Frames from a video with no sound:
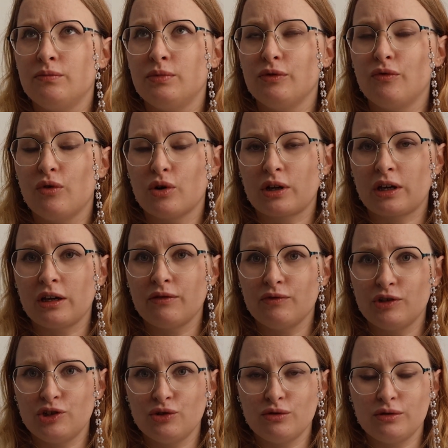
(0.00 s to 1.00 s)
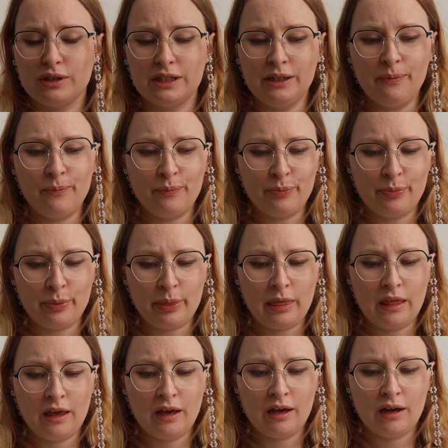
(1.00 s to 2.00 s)
been working visually
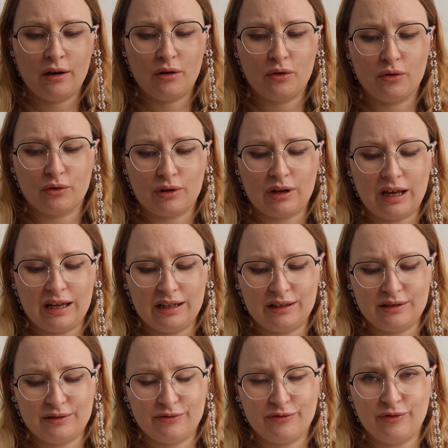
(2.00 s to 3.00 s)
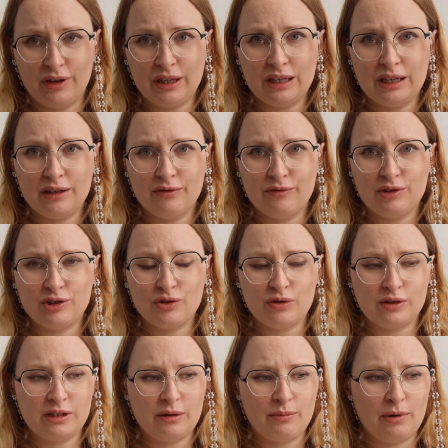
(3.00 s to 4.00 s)
or like thinking
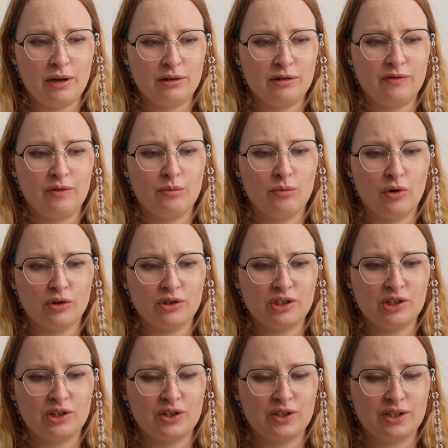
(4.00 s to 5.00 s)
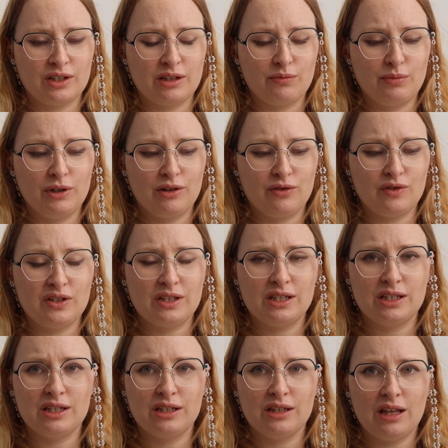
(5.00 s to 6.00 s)
visually about the monsters and
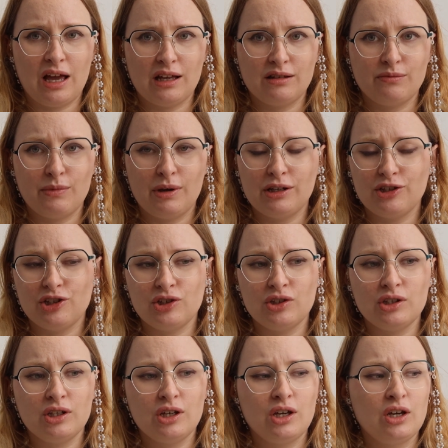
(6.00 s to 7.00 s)
appearances in that mansion.